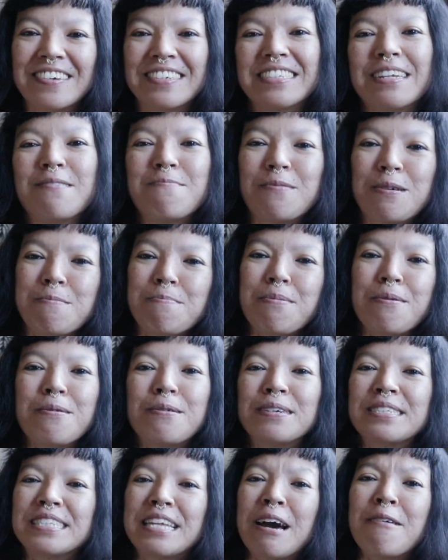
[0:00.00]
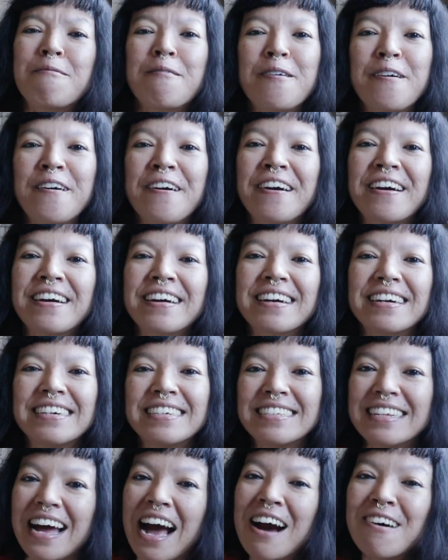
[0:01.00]
someone post their work
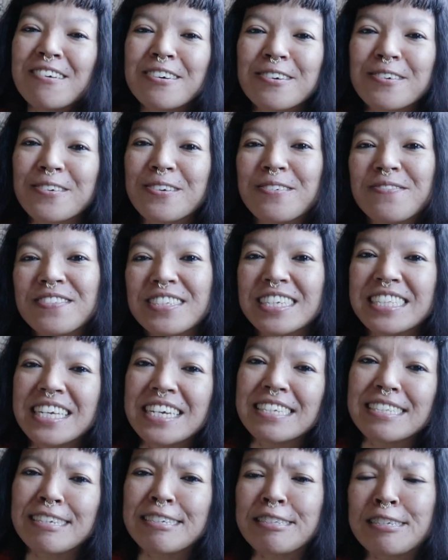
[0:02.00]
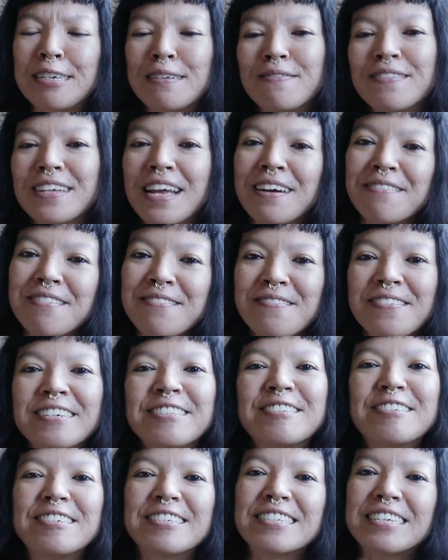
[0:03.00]
in our group, in the testing team, and
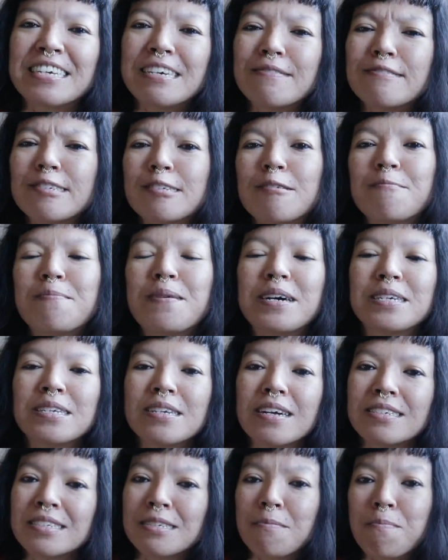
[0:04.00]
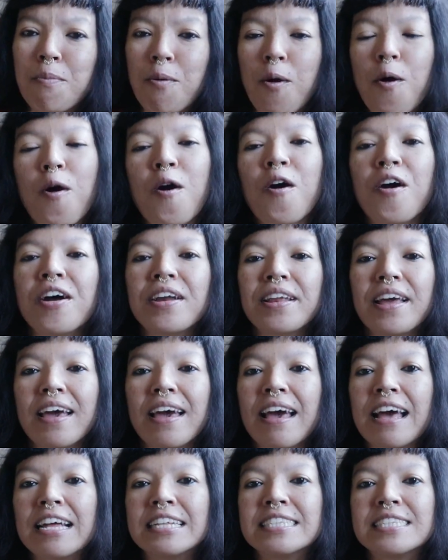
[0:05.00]
everyone just gives so much support
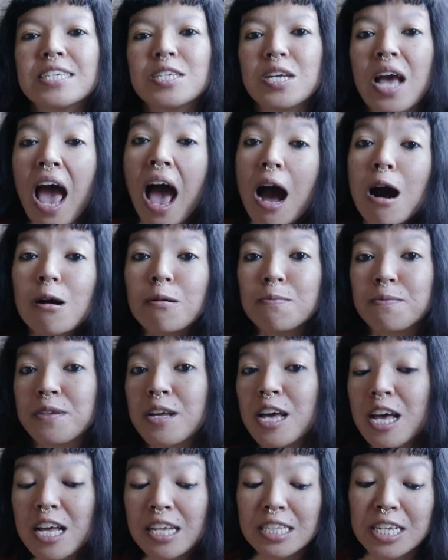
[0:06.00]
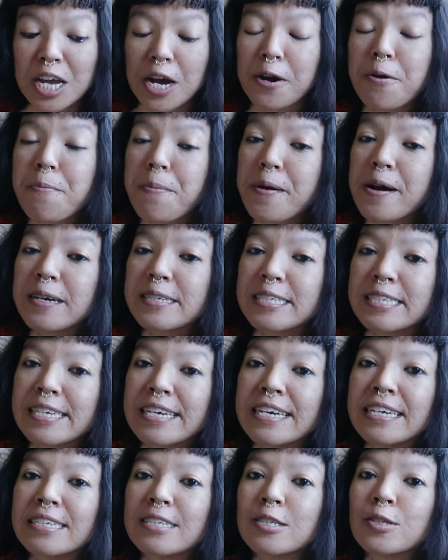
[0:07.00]
and help the other
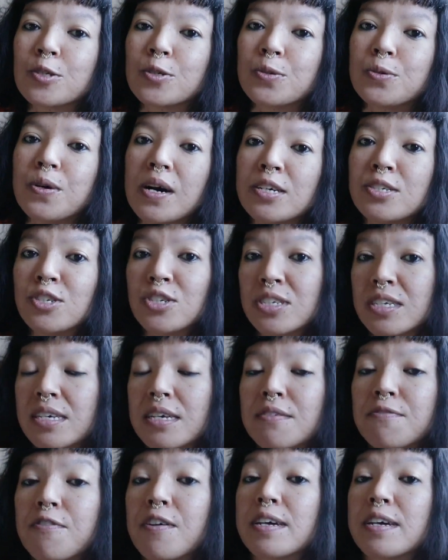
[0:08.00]
person to achieve.